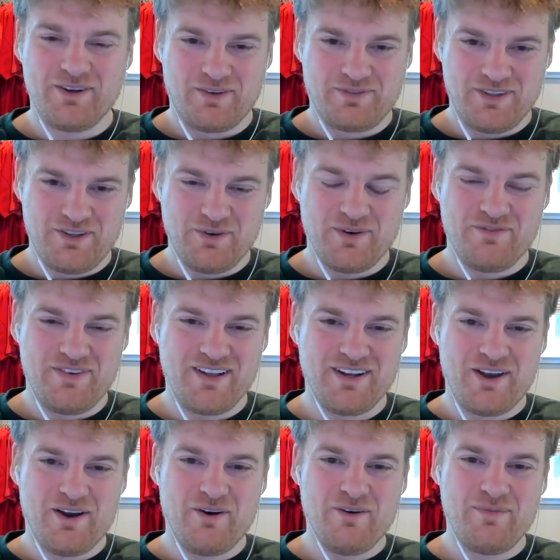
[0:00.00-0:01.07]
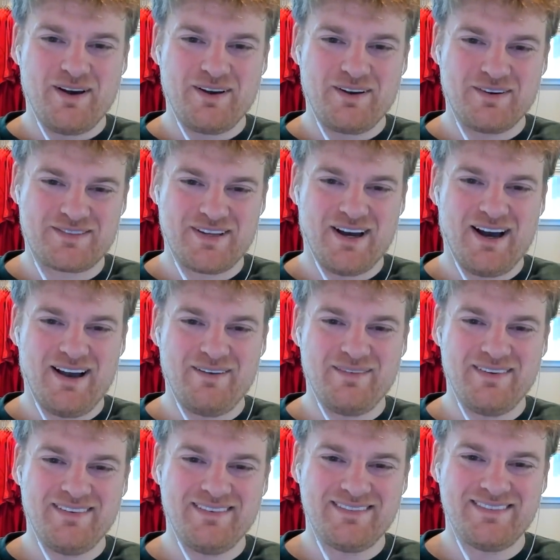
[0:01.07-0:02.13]
You don't have to do a video about your
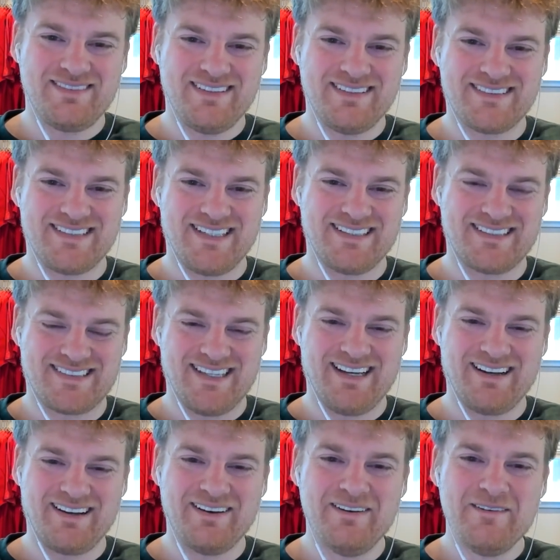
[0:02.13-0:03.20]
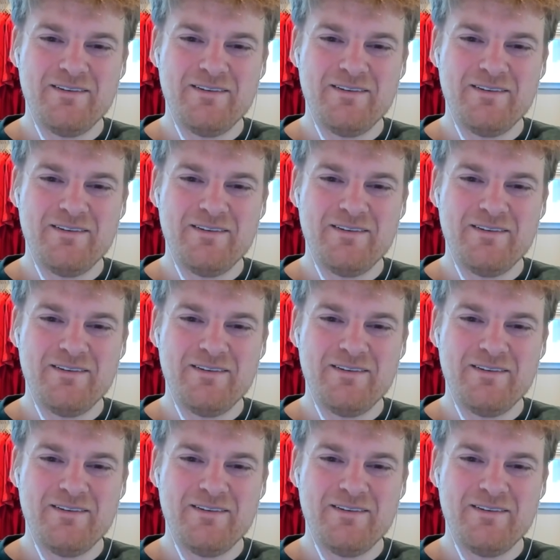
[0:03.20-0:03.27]
time at Sing Sing.